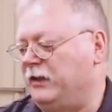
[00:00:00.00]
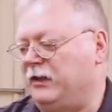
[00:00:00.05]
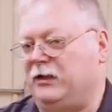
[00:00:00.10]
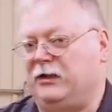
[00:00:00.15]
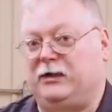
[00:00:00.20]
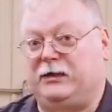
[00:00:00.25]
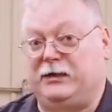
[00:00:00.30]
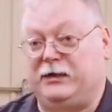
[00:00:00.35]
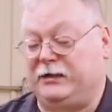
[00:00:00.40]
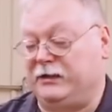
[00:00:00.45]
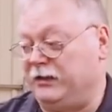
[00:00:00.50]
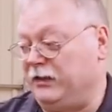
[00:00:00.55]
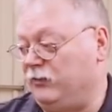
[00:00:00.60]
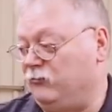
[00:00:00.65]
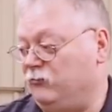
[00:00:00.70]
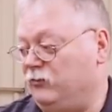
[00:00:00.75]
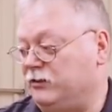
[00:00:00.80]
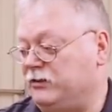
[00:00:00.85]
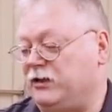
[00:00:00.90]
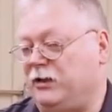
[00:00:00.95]
Again,
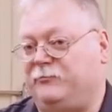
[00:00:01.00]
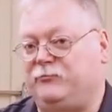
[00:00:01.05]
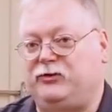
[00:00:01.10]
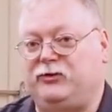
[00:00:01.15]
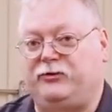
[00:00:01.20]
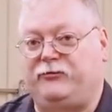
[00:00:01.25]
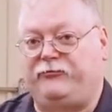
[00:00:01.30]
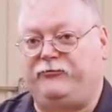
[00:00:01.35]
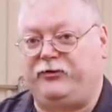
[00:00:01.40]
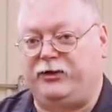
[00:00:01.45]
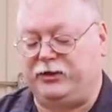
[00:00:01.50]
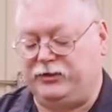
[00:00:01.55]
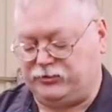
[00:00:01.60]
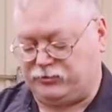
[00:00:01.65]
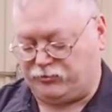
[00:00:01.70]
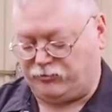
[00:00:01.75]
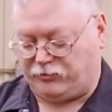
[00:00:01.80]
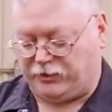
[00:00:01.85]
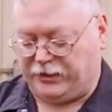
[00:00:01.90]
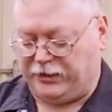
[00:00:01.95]
we'll come to the finish
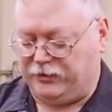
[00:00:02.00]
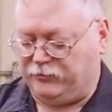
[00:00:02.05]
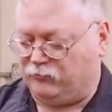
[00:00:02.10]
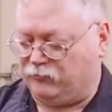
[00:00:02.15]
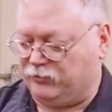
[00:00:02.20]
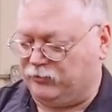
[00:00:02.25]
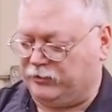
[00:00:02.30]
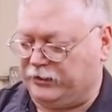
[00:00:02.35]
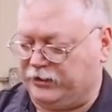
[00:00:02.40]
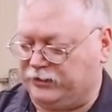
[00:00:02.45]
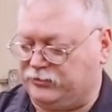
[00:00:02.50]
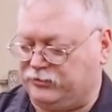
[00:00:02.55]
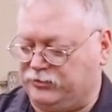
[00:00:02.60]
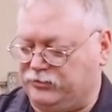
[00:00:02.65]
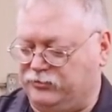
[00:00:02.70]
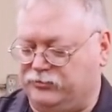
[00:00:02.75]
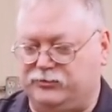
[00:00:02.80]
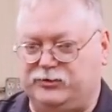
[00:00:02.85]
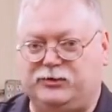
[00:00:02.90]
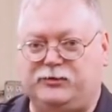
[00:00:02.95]
grind. We'll actually
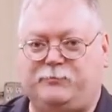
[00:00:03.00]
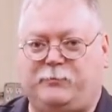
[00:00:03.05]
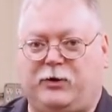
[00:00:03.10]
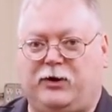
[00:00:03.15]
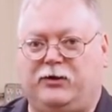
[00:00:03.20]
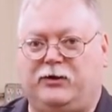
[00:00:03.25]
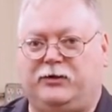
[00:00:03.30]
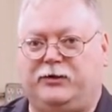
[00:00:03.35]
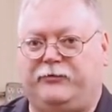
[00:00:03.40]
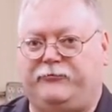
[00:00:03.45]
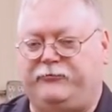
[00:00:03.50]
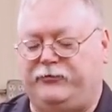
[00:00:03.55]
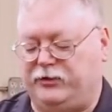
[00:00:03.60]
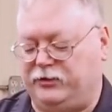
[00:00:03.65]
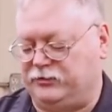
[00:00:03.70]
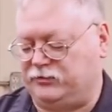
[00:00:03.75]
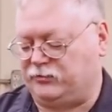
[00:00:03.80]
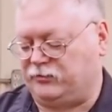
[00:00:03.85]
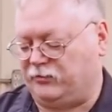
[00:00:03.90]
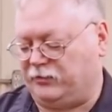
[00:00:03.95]
use this part on the
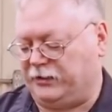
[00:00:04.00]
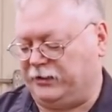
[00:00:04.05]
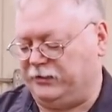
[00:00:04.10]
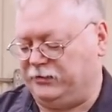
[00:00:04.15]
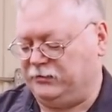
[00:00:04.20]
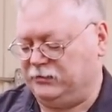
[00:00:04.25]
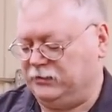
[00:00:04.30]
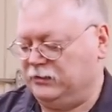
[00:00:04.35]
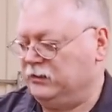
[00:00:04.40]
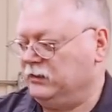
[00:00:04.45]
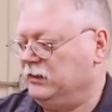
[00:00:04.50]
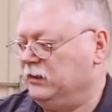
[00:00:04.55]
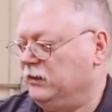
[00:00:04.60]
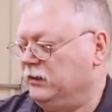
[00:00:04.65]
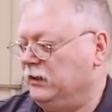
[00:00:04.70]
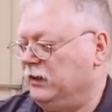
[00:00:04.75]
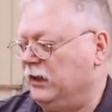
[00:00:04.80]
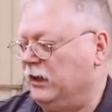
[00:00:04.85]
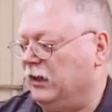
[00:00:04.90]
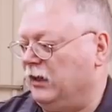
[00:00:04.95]
finish grind.
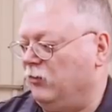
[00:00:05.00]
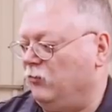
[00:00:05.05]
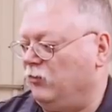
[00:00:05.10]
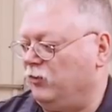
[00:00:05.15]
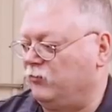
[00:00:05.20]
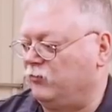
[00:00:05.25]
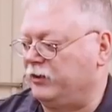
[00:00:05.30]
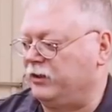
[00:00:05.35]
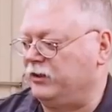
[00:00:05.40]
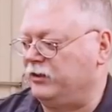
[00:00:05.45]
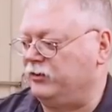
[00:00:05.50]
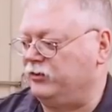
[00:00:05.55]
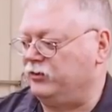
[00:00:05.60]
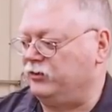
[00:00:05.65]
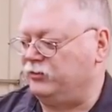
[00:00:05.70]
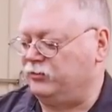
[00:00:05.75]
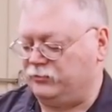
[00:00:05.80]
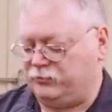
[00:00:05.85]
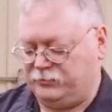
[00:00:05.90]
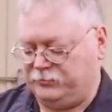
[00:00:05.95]
What we're going to
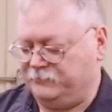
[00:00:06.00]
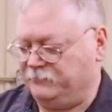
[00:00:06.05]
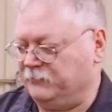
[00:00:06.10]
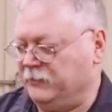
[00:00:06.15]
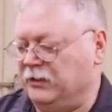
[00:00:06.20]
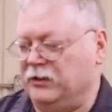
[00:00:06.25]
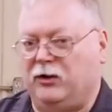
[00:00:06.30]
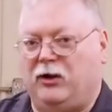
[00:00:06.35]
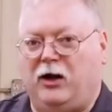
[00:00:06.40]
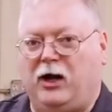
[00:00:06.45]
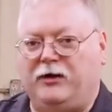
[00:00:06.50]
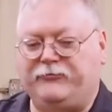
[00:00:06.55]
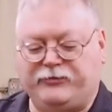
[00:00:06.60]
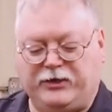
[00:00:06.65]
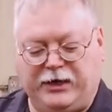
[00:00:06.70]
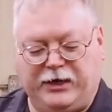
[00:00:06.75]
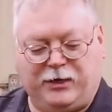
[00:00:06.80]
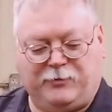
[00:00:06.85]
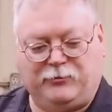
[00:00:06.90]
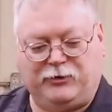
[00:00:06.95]
do off
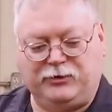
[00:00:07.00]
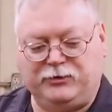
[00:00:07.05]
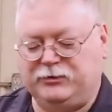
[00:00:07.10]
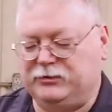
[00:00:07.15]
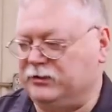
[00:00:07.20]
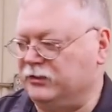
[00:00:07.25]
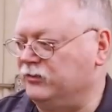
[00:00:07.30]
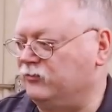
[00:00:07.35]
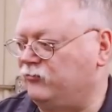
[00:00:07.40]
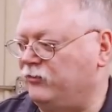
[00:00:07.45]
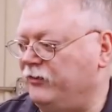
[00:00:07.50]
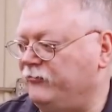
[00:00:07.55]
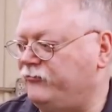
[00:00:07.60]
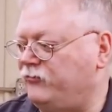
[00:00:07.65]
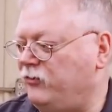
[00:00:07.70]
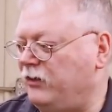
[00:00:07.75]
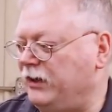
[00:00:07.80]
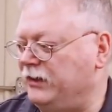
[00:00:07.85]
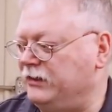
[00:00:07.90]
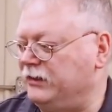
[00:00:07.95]
camera is rough
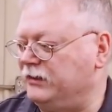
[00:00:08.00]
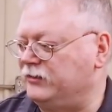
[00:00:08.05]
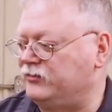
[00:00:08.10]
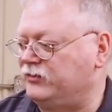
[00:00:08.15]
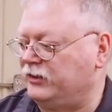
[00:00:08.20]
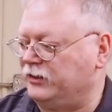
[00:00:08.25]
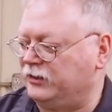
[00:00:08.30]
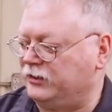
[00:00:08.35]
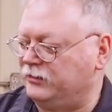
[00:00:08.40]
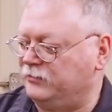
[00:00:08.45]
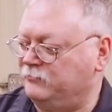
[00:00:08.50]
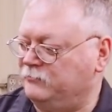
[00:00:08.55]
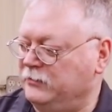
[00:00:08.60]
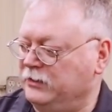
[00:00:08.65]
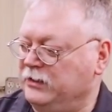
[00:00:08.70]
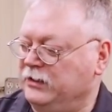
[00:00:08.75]
grind this in.